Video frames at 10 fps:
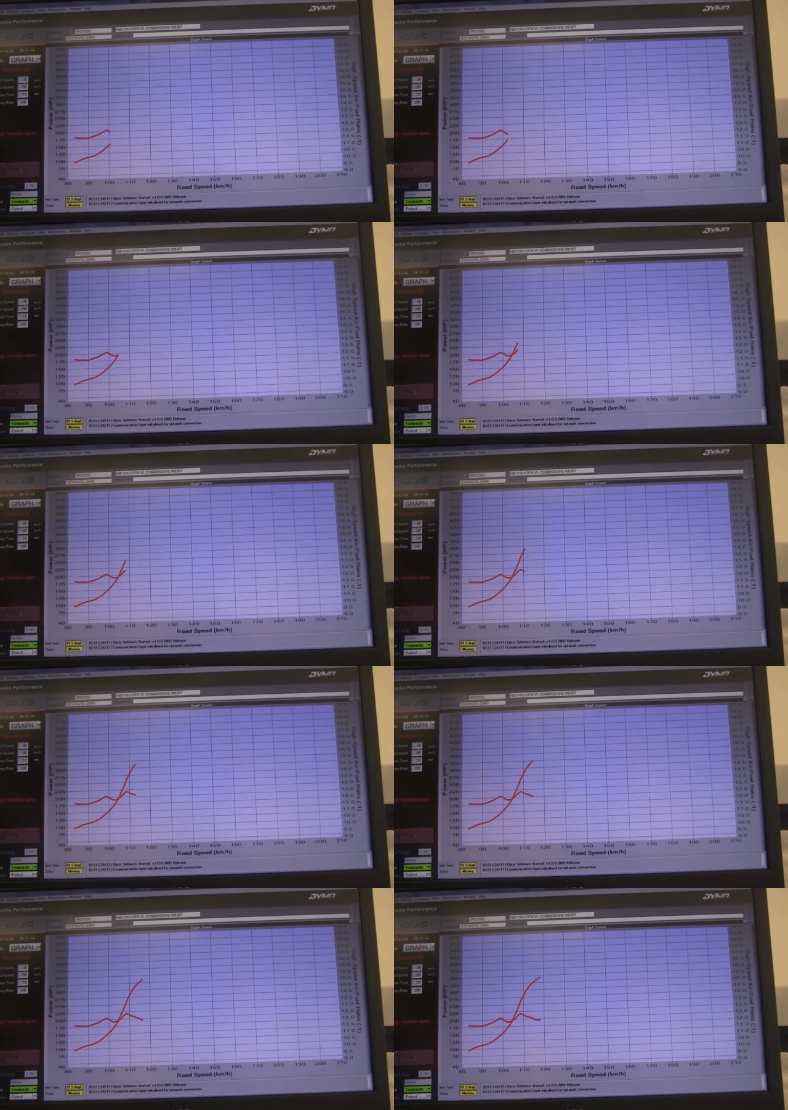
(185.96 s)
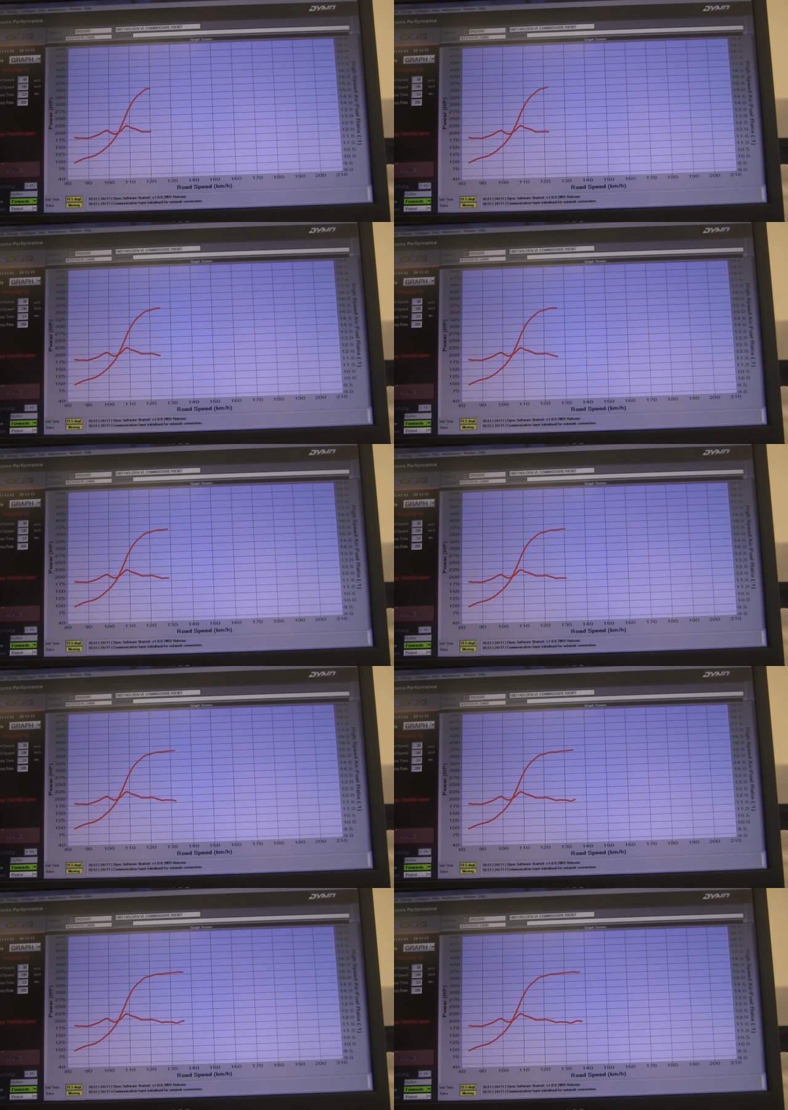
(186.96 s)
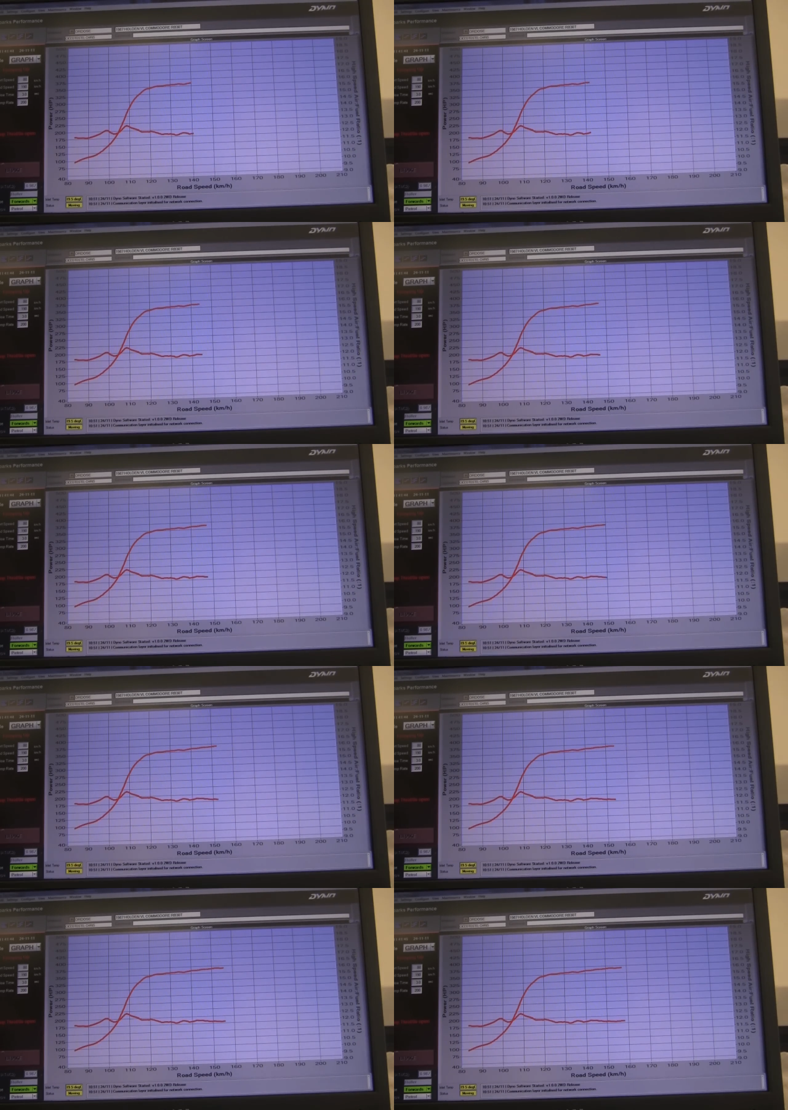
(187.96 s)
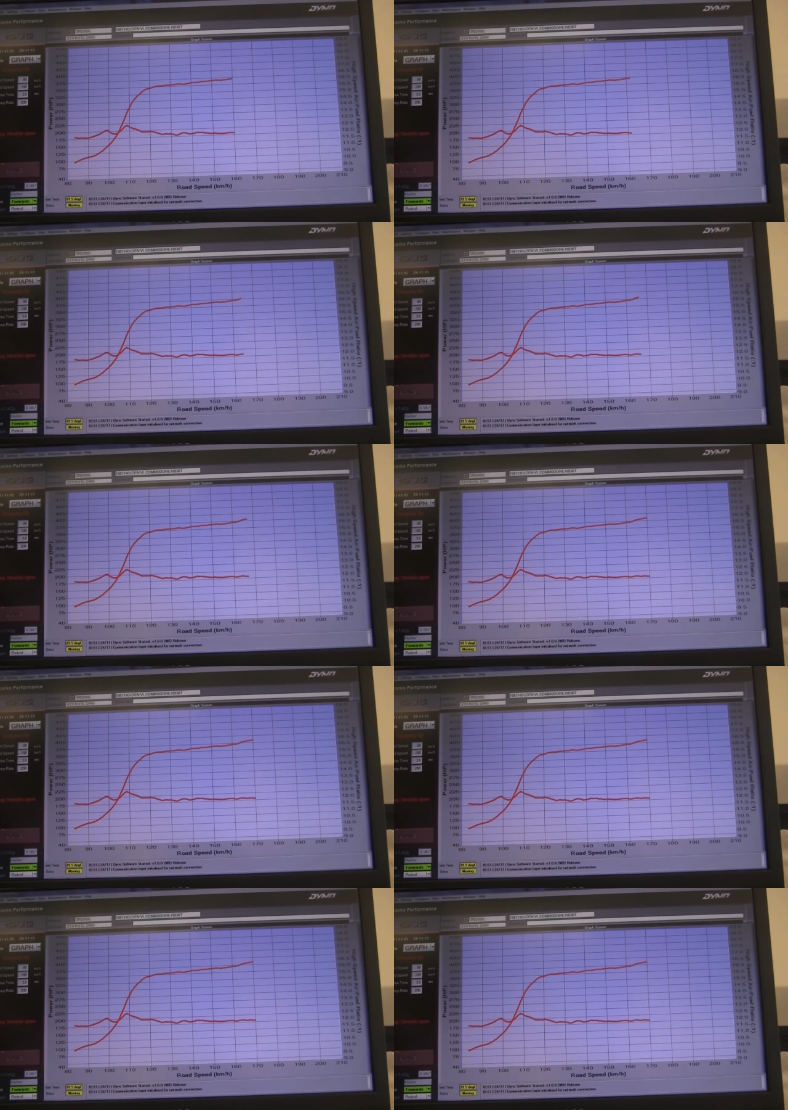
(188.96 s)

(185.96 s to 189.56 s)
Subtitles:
No face is visible, so there are no lips to read.